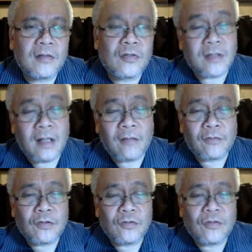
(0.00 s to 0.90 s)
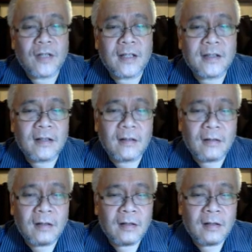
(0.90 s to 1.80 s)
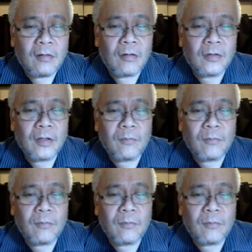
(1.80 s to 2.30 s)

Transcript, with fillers: Tuesday afternoon until the whole day